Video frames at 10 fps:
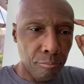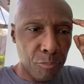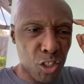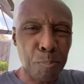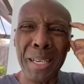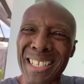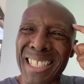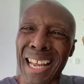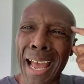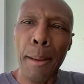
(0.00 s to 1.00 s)

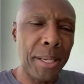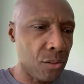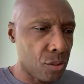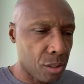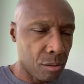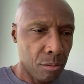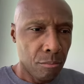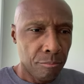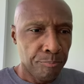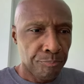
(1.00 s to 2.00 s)
spending habits,
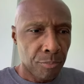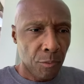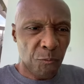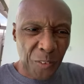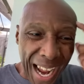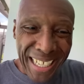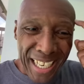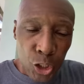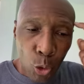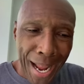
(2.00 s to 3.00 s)

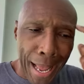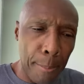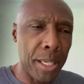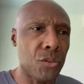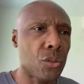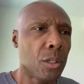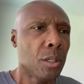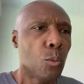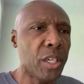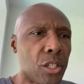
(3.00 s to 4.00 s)
financial habits.
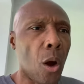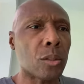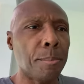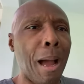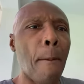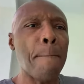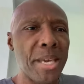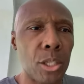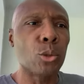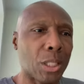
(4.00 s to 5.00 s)
We talked about
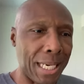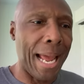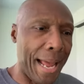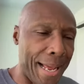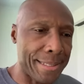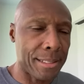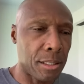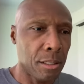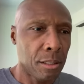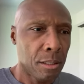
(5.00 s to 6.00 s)
middle class
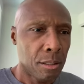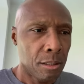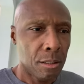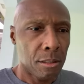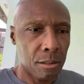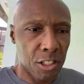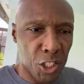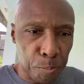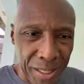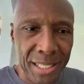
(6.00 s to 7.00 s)

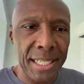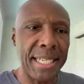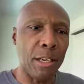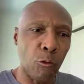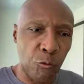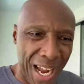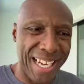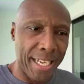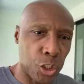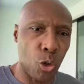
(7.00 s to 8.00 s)
spending and
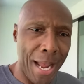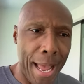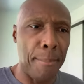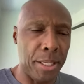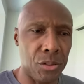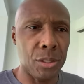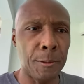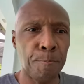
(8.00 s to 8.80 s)
financial habits.